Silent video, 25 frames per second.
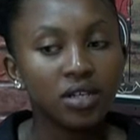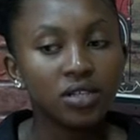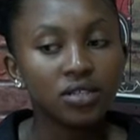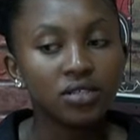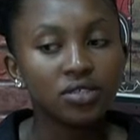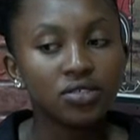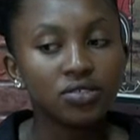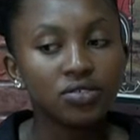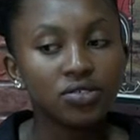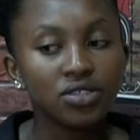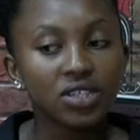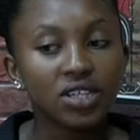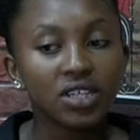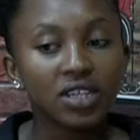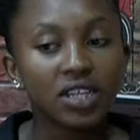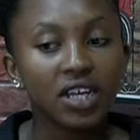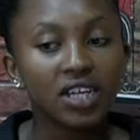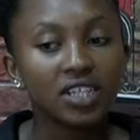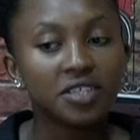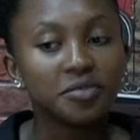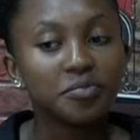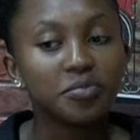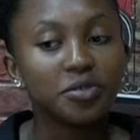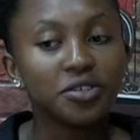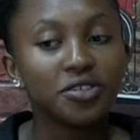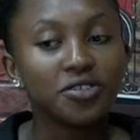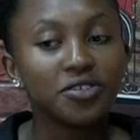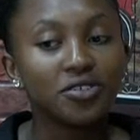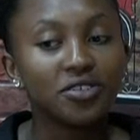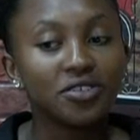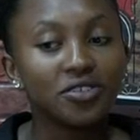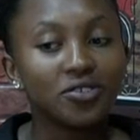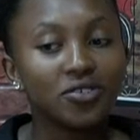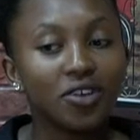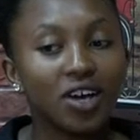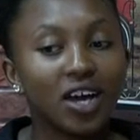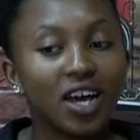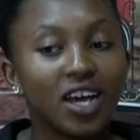During that period,
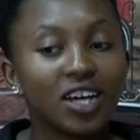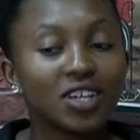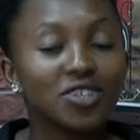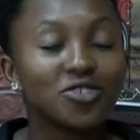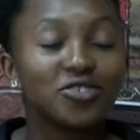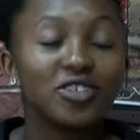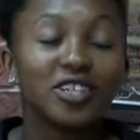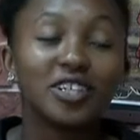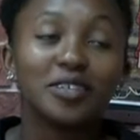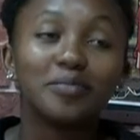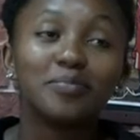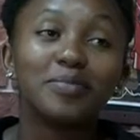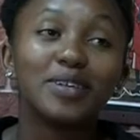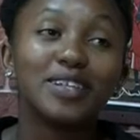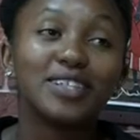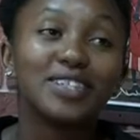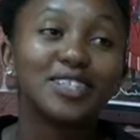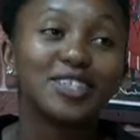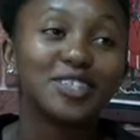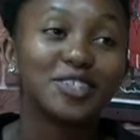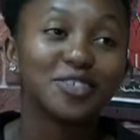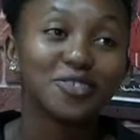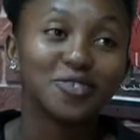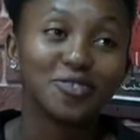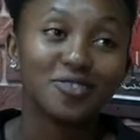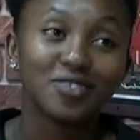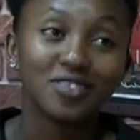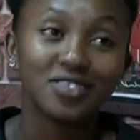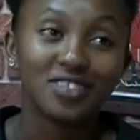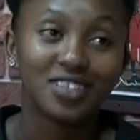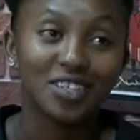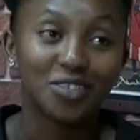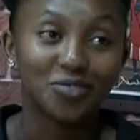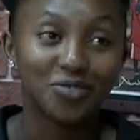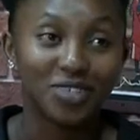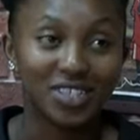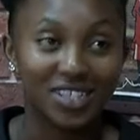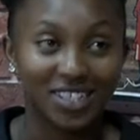there were actually petitions
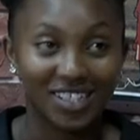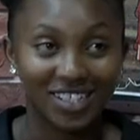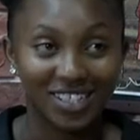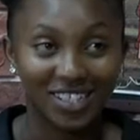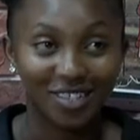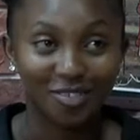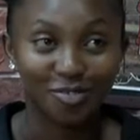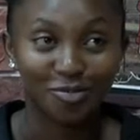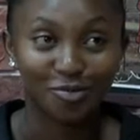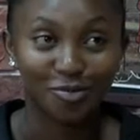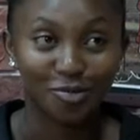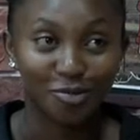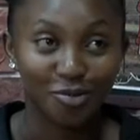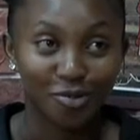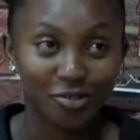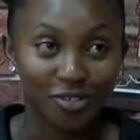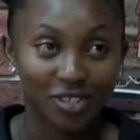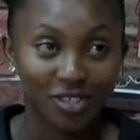that were taken to court.